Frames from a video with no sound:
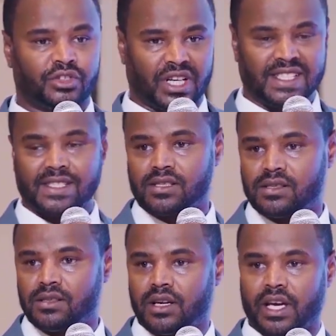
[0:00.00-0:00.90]

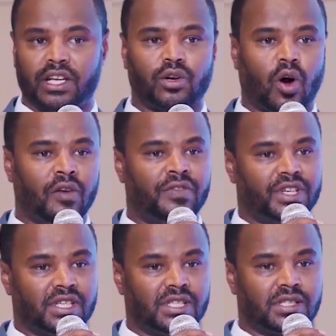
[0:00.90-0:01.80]
trust and
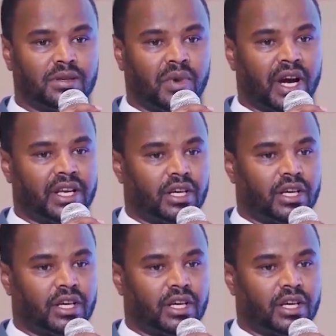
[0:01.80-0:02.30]
confidence by